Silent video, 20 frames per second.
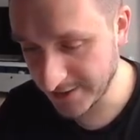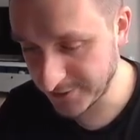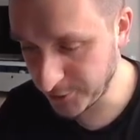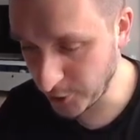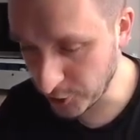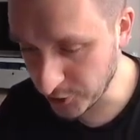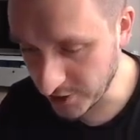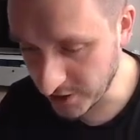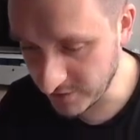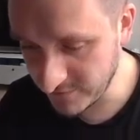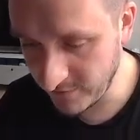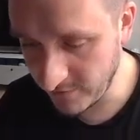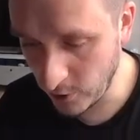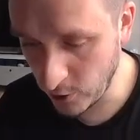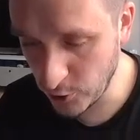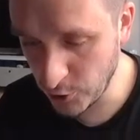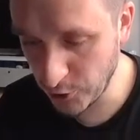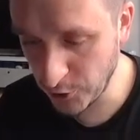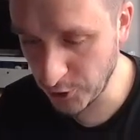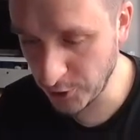total
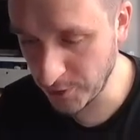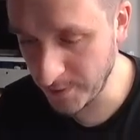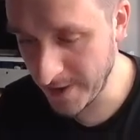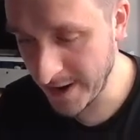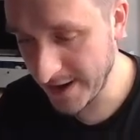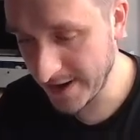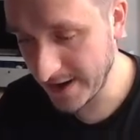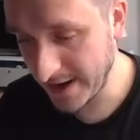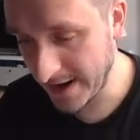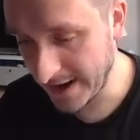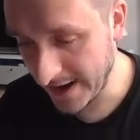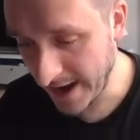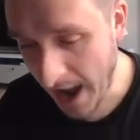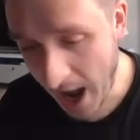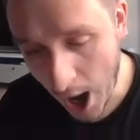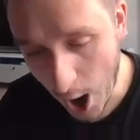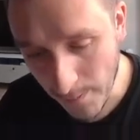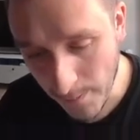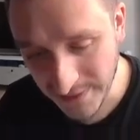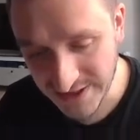volume,
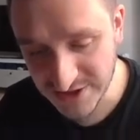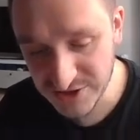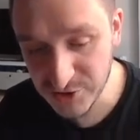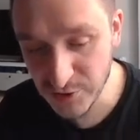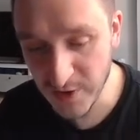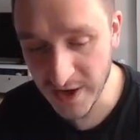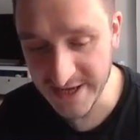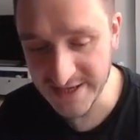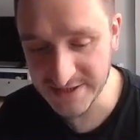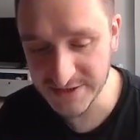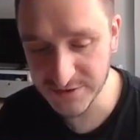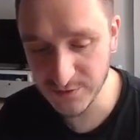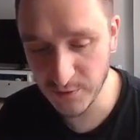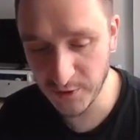how many trades